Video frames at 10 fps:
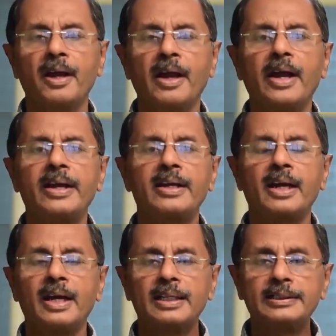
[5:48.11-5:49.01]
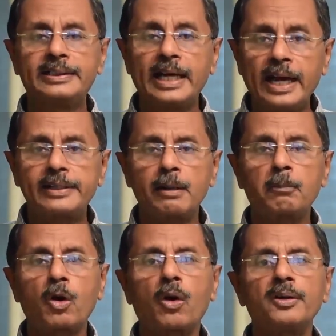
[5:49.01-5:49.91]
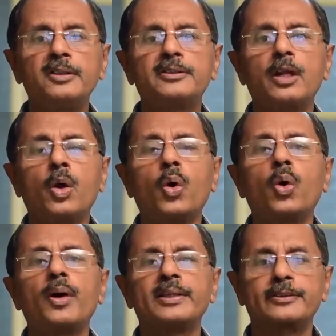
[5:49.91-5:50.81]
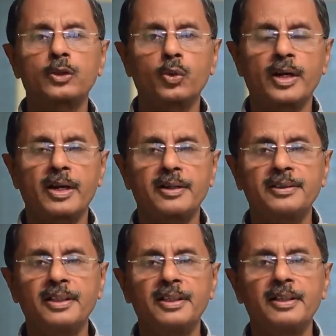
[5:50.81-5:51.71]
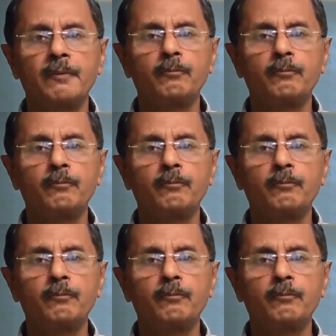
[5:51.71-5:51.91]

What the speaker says: and that employee is alone excluded under the